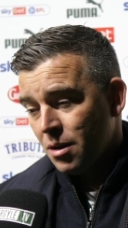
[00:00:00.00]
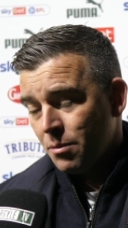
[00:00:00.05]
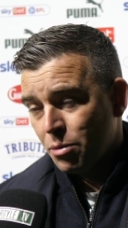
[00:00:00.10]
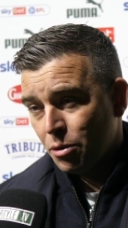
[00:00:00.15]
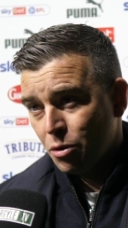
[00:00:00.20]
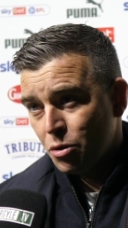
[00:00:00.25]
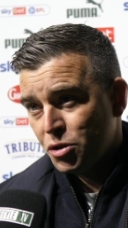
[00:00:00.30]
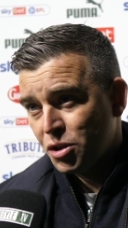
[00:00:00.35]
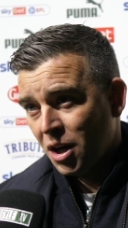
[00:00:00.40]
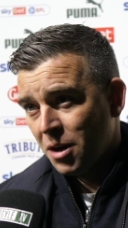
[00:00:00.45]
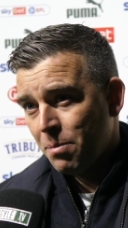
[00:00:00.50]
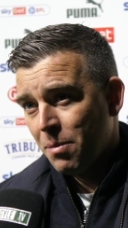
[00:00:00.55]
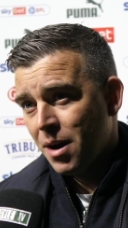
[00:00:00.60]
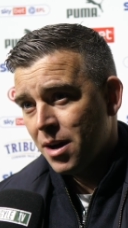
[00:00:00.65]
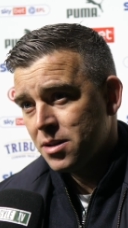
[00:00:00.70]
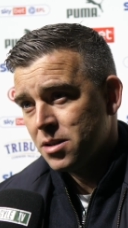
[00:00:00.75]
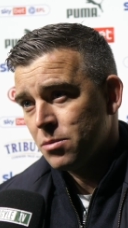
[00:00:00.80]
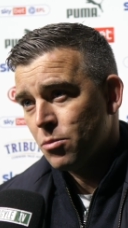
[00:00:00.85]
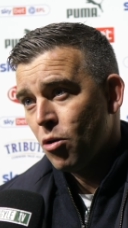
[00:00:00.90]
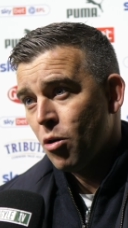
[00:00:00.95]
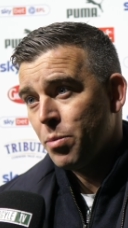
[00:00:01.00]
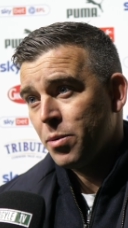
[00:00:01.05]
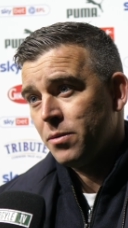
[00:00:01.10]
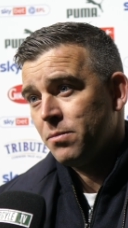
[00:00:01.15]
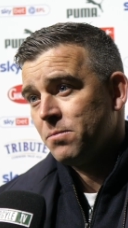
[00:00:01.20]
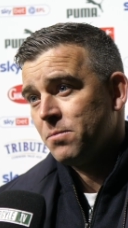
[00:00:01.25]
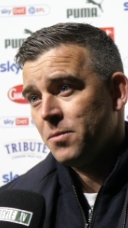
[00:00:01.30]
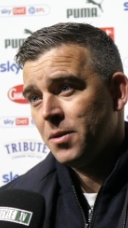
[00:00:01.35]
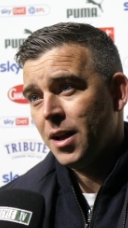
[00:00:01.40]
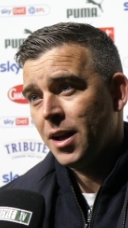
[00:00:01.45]
Panucci backed him up
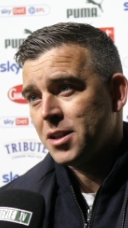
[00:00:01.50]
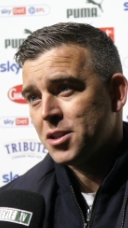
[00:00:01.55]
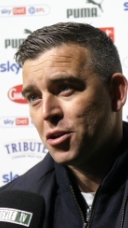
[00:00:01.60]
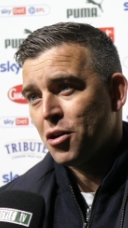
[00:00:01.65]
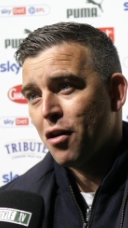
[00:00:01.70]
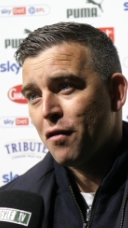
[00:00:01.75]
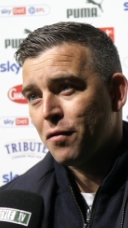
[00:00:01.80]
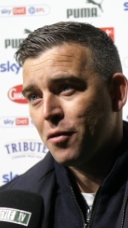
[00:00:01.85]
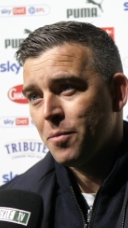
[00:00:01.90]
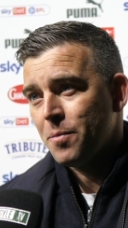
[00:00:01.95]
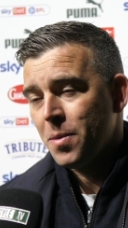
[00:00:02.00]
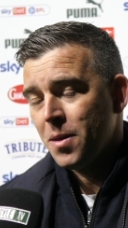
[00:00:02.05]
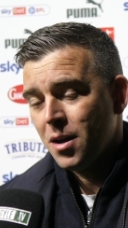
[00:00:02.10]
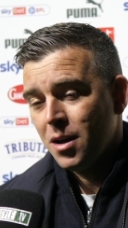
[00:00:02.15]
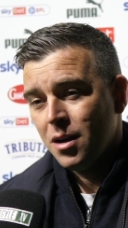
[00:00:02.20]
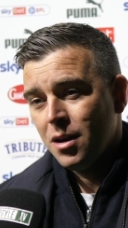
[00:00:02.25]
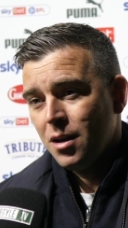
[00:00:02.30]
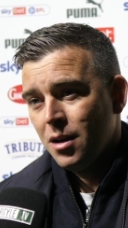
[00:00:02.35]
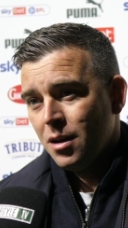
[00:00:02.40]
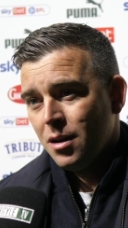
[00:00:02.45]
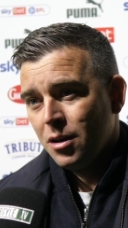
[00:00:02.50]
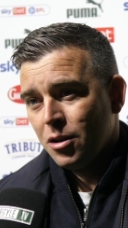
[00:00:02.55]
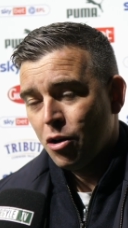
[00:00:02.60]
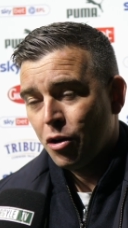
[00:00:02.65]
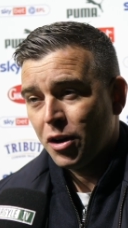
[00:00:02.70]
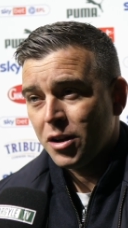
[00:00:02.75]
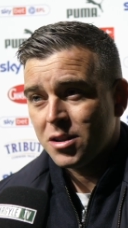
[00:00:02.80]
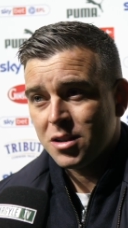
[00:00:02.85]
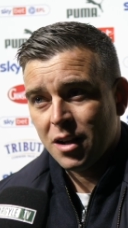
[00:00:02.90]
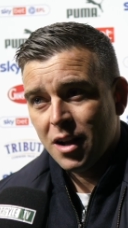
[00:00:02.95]
and nicked it off him,
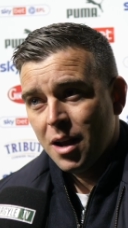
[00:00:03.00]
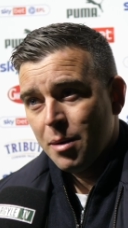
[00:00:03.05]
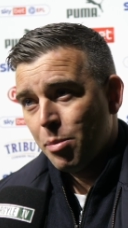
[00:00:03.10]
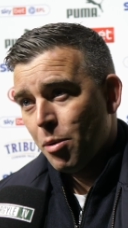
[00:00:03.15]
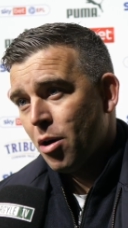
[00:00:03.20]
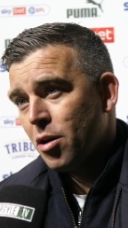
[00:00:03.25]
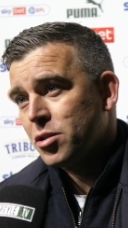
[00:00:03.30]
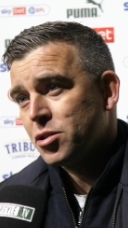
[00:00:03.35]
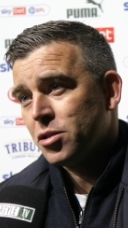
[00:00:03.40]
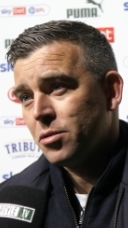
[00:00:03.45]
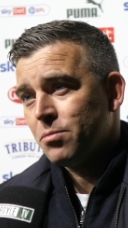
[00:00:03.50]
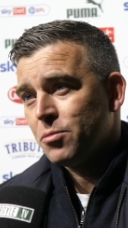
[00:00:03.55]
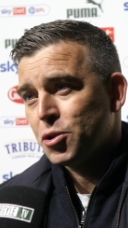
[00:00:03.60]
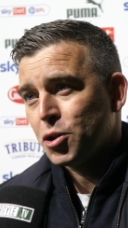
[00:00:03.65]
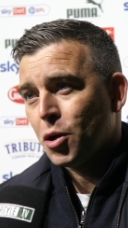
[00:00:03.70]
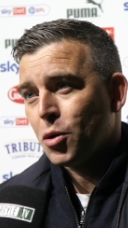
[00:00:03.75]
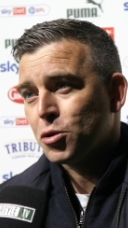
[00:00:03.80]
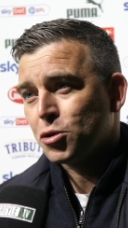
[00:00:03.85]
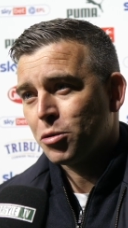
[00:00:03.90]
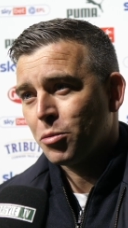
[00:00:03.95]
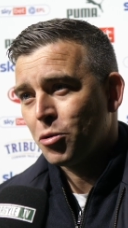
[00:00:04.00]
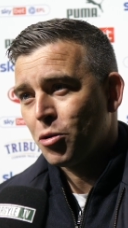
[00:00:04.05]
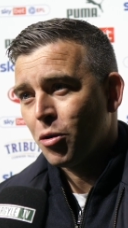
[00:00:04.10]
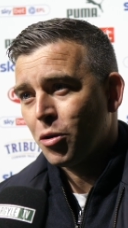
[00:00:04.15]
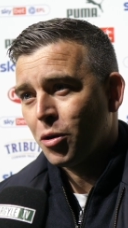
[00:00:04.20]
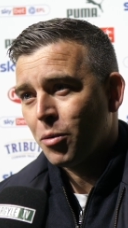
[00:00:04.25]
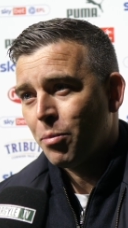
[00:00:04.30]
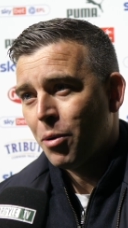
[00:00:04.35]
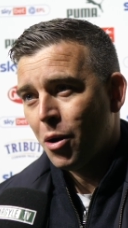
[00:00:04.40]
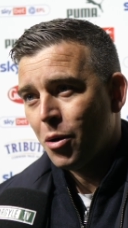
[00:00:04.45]
got into their box and showed some good
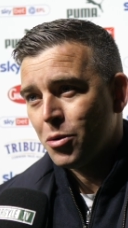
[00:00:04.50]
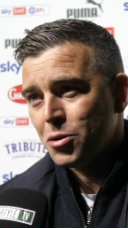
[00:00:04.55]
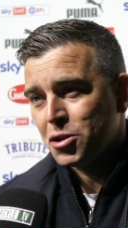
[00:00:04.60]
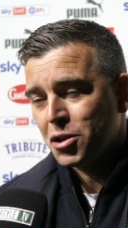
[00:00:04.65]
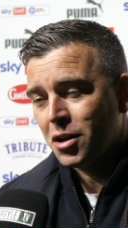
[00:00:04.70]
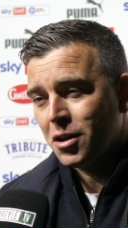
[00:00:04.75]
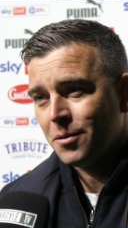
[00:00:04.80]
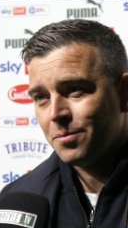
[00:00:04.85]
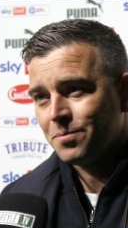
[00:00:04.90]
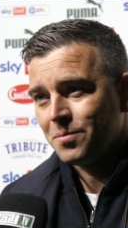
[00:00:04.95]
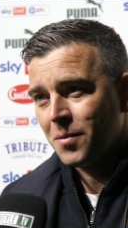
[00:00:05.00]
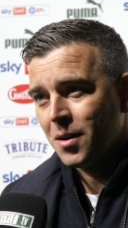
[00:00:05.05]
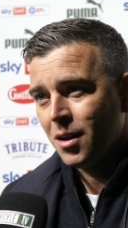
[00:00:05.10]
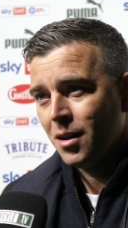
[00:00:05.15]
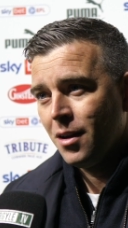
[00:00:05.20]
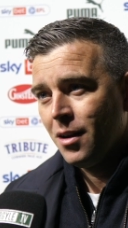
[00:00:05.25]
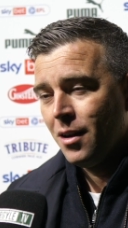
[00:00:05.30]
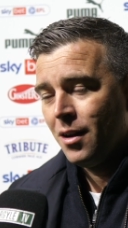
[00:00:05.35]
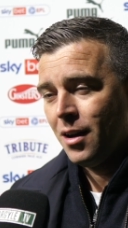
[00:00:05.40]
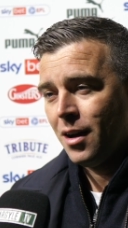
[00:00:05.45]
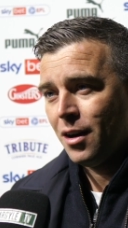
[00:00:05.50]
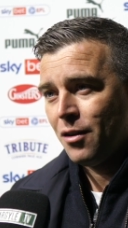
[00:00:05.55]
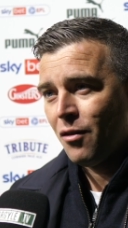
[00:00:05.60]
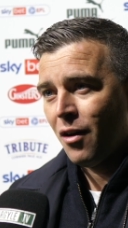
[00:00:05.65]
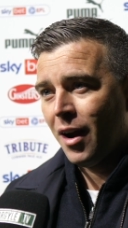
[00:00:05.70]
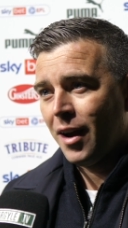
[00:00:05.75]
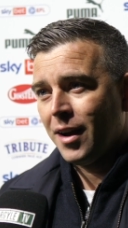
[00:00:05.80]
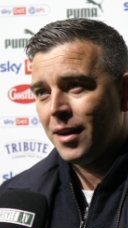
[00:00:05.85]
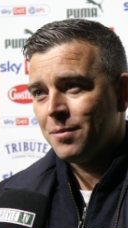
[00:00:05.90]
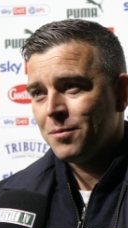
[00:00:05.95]
composure, and
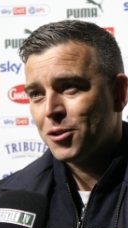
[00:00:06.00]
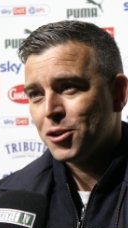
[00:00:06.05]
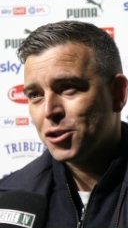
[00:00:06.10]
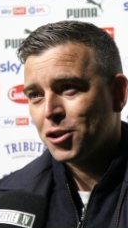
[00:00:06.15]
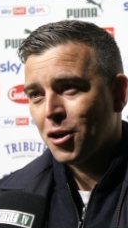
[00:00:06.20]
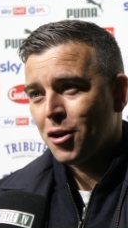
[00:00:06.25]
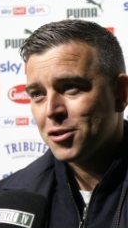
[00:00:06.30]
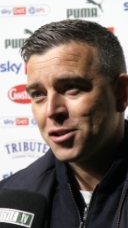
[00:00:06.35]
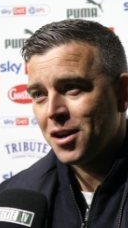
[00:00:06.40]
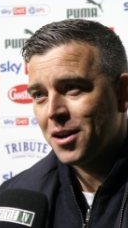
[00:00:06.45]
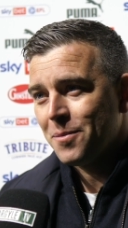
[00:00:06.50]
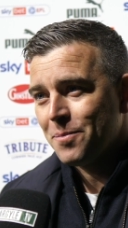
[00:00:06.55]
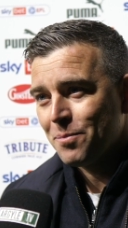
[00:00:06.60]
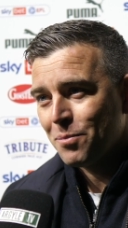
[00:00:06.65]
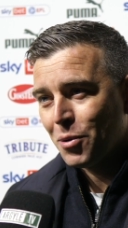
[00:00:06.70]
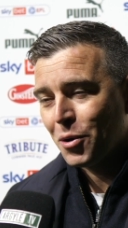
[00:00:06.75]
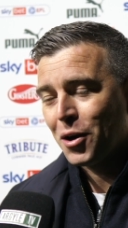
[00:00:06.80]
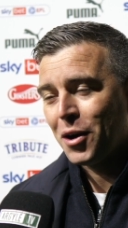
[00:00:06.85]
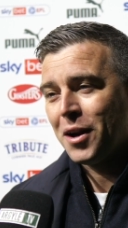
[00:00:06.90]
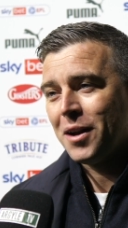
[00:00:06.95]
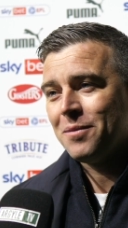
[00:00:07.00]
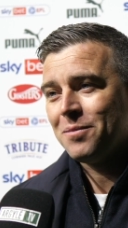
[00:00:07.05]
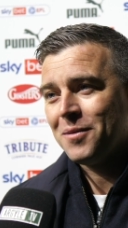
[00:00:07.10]
Ryan, the slotter, put it